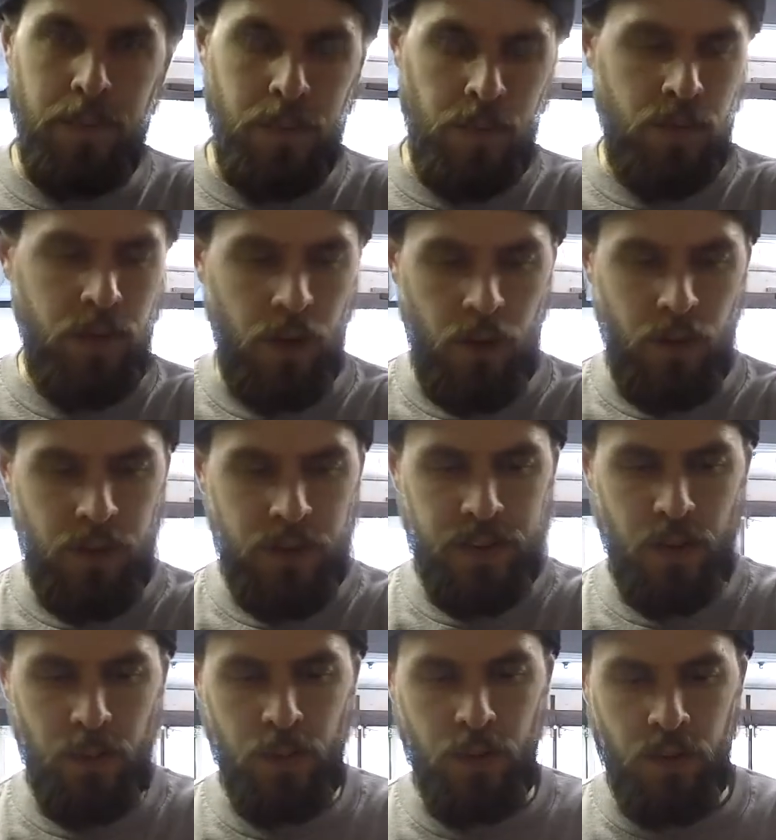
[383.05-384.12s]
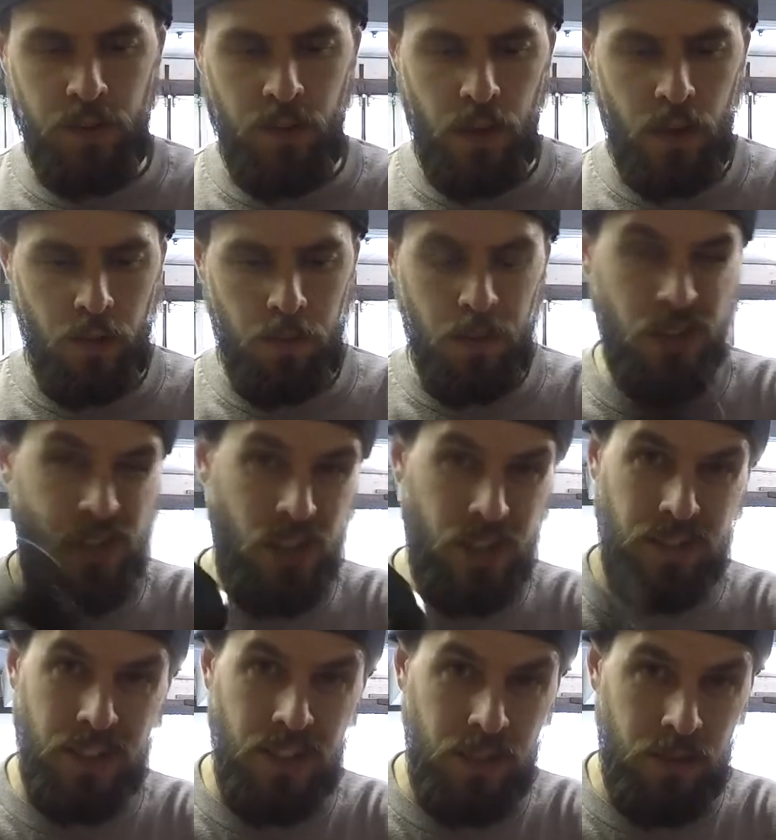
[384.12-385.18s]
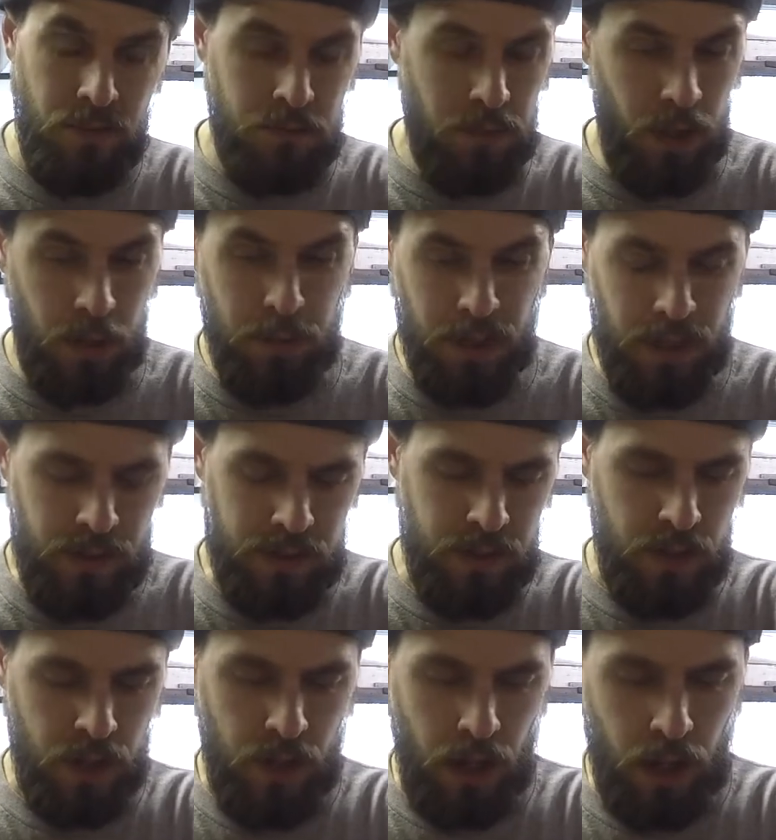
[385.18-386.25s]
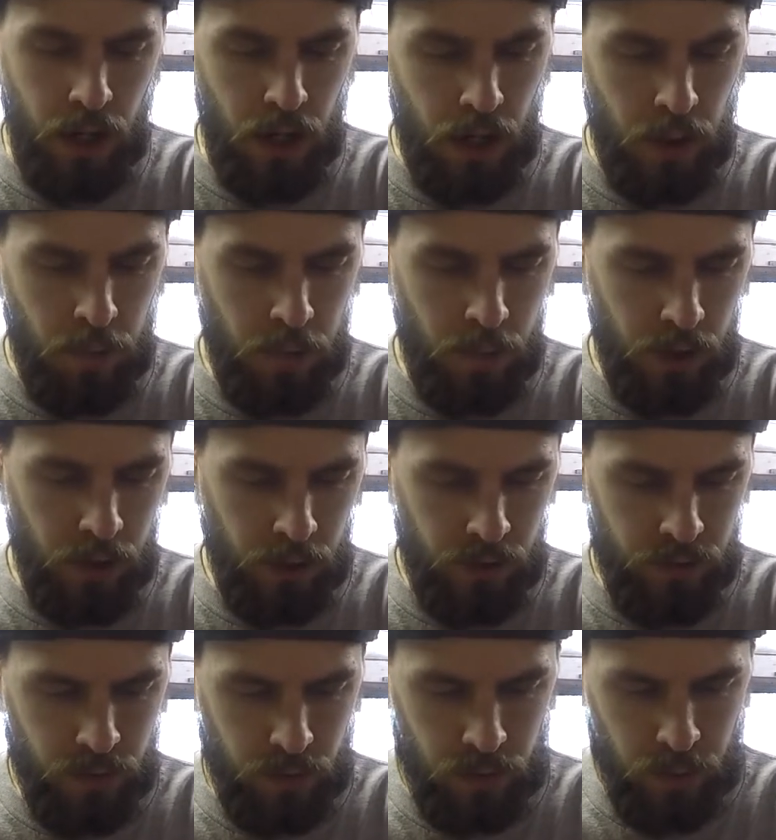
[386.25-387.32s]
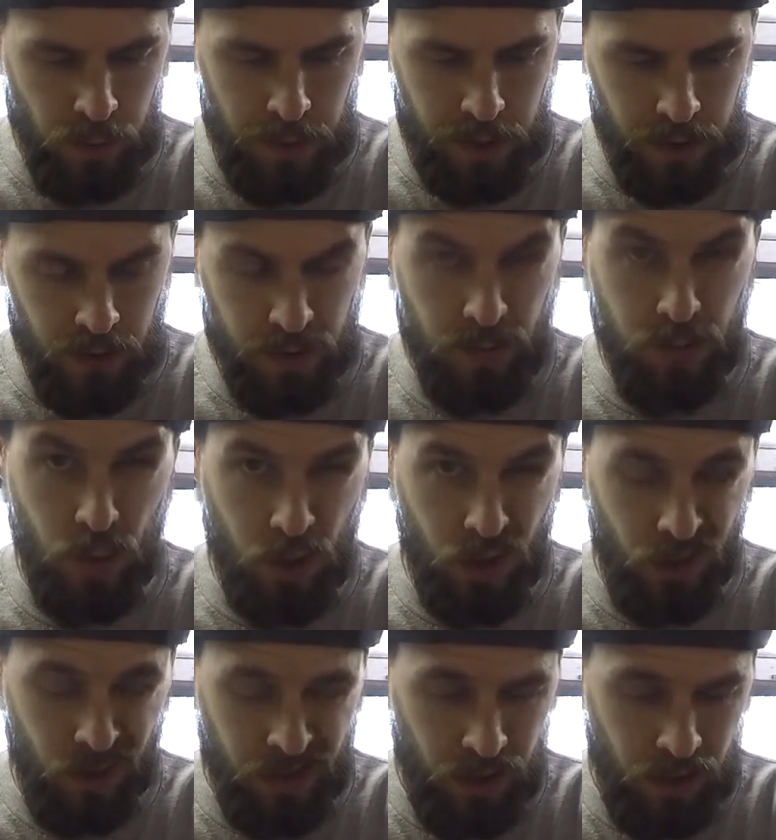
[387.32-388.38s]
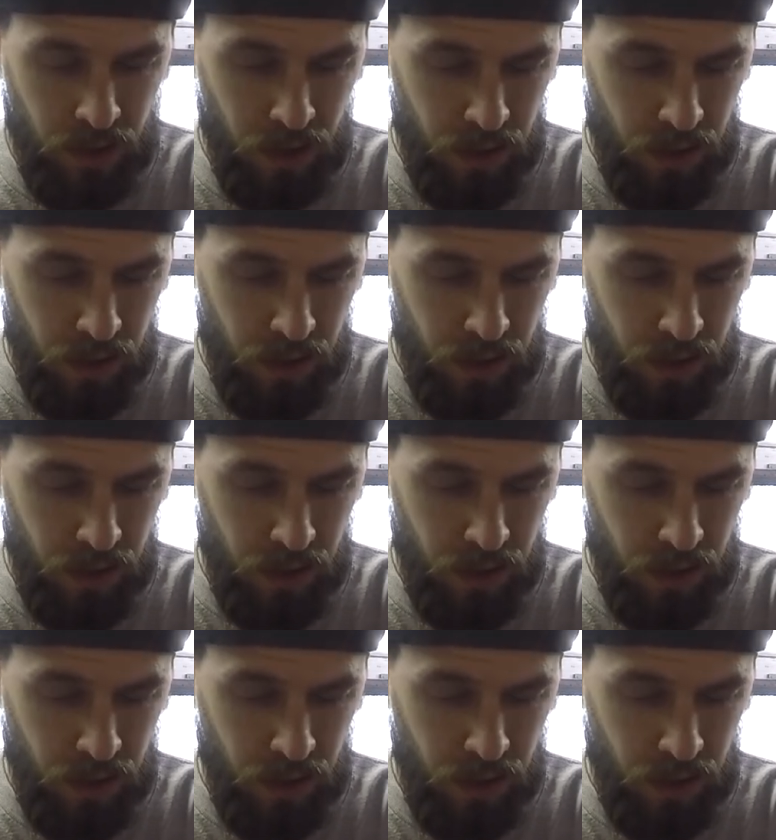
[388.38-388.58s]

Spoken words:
So this comes off Adjusty, I believe. I got it from America, from Rock Auto.